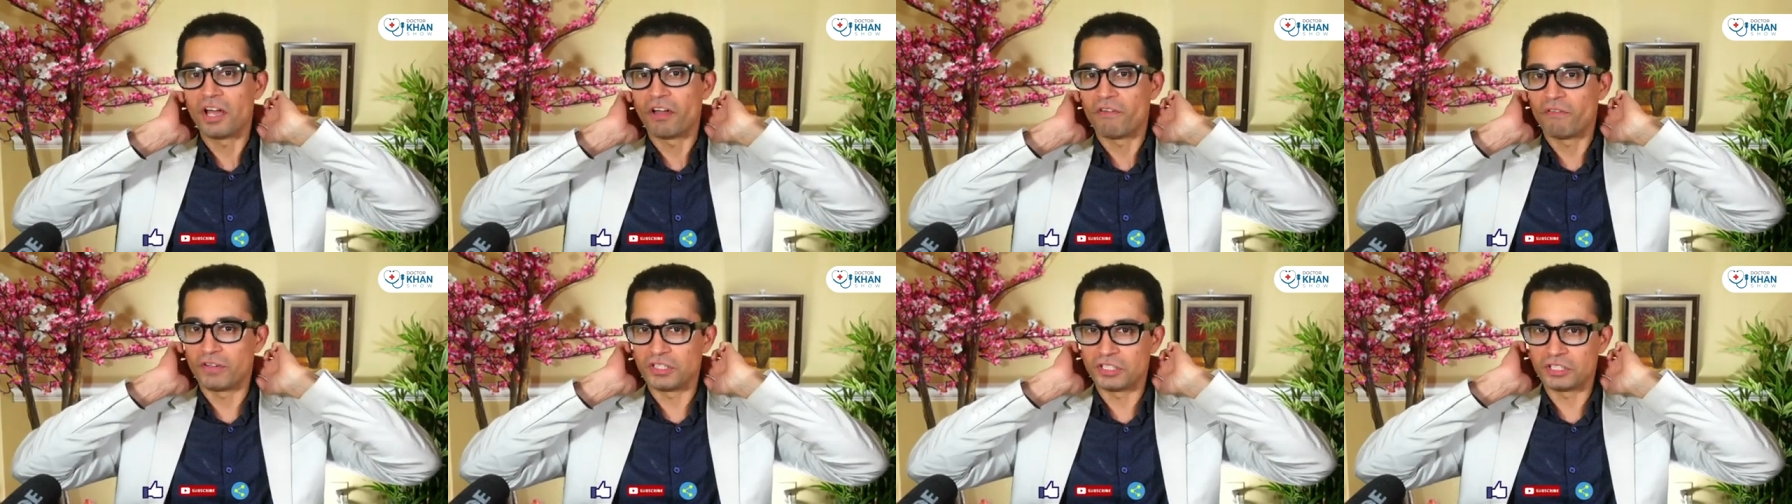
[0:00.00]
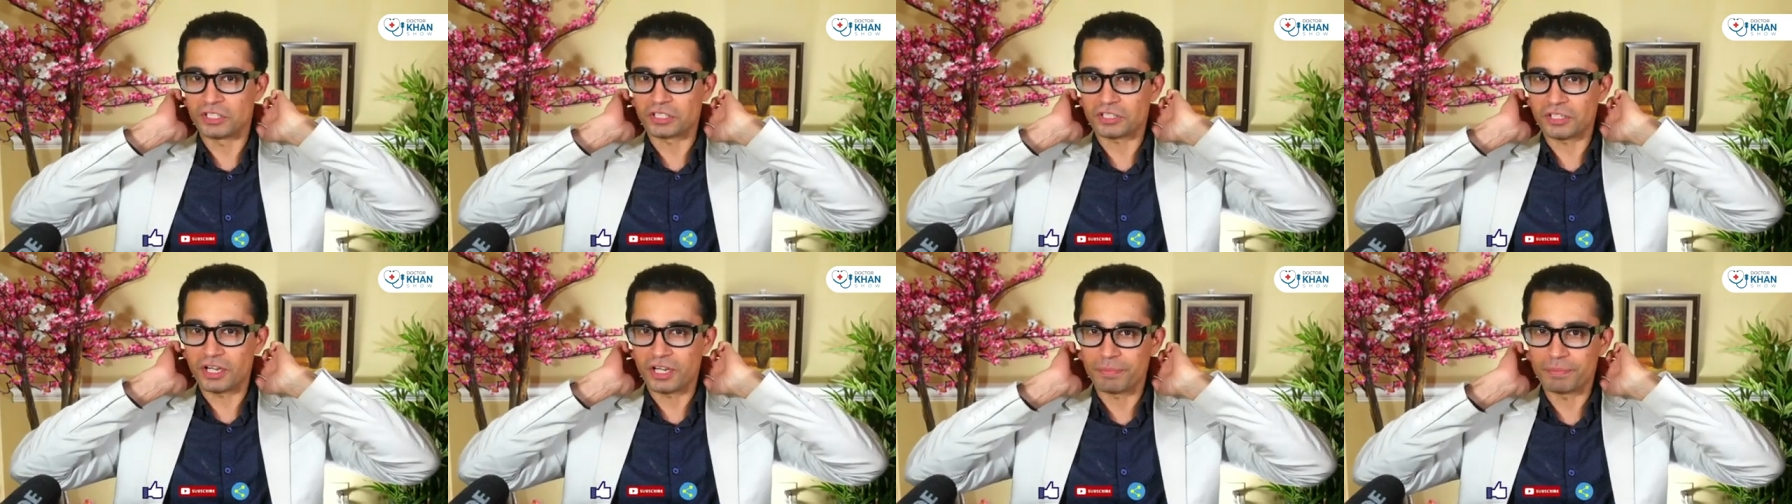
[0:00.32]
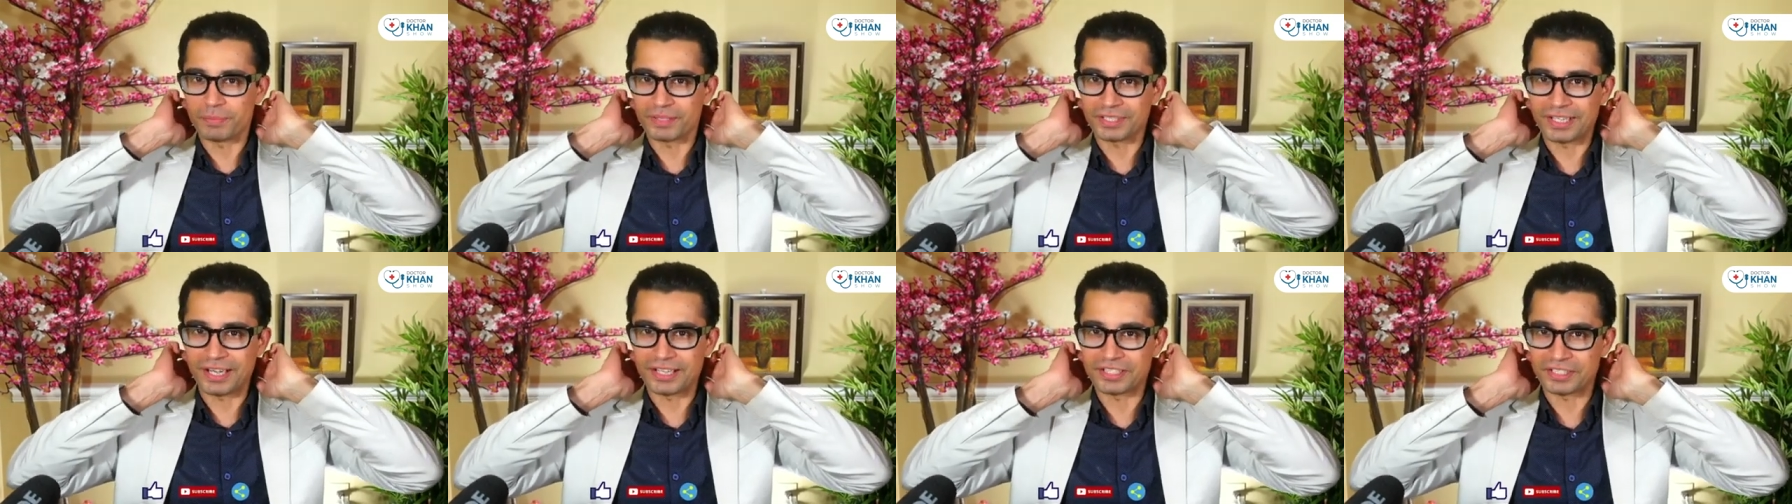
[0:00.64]
when you start
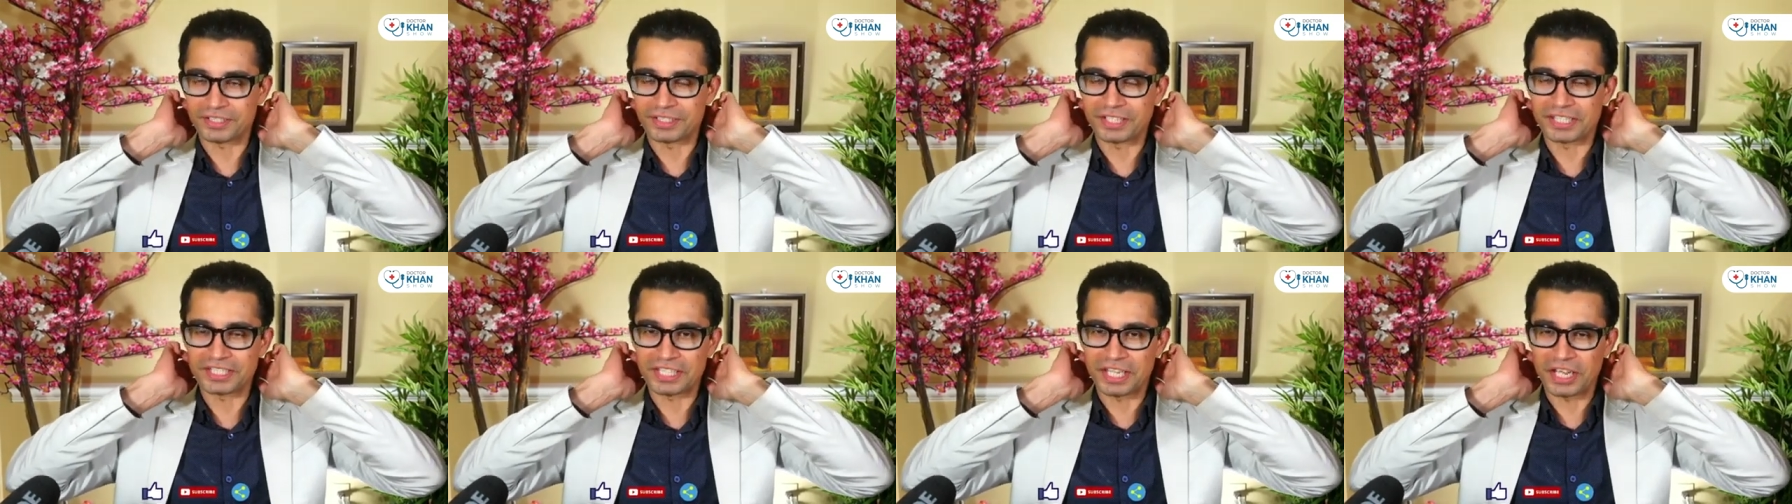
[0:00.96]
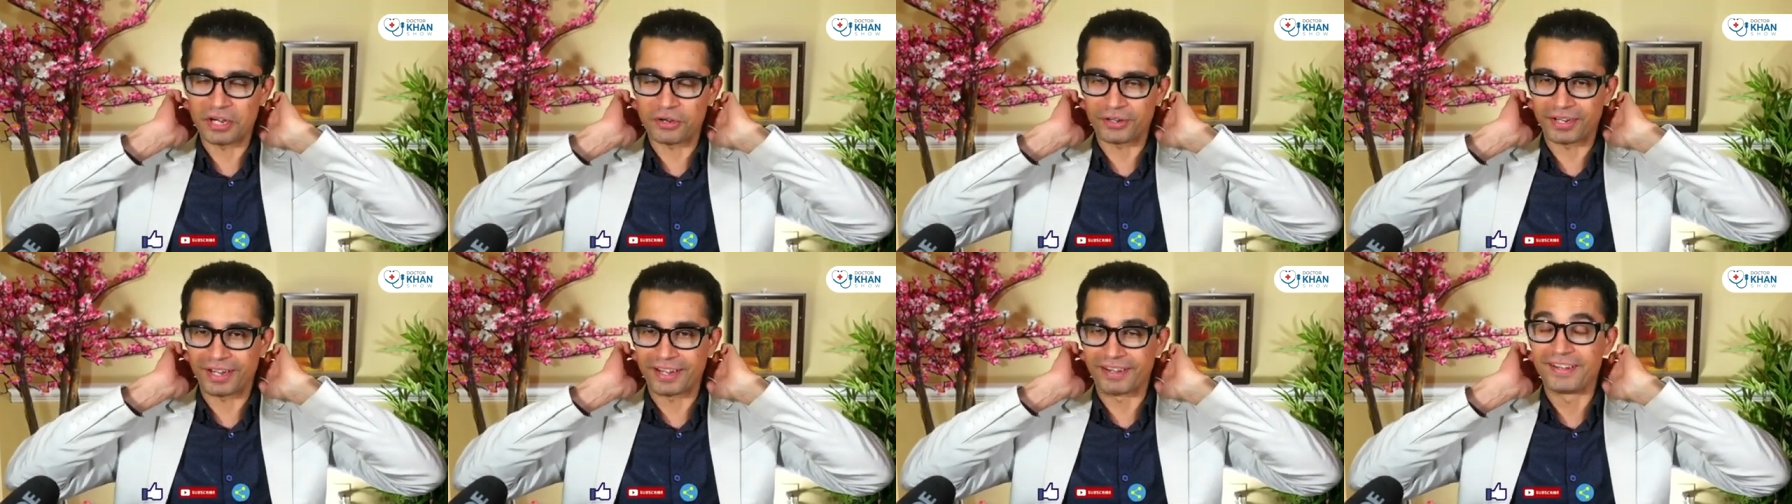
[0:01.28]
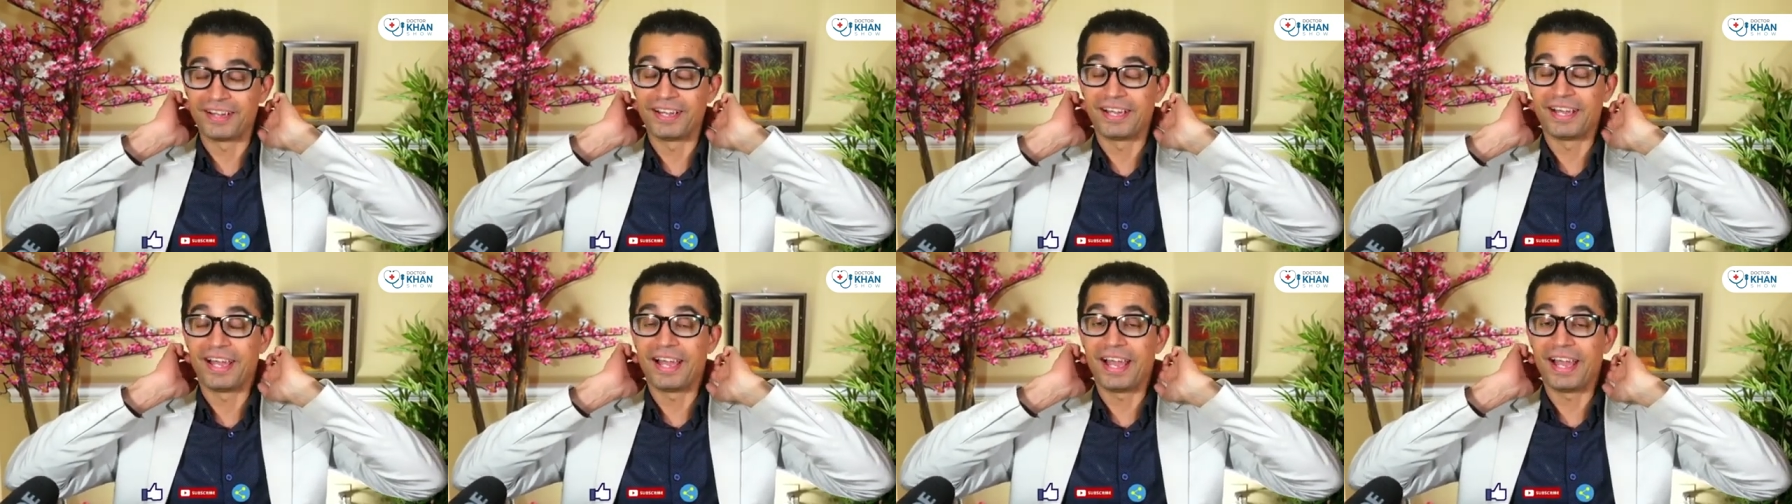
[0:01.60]
massaging this area.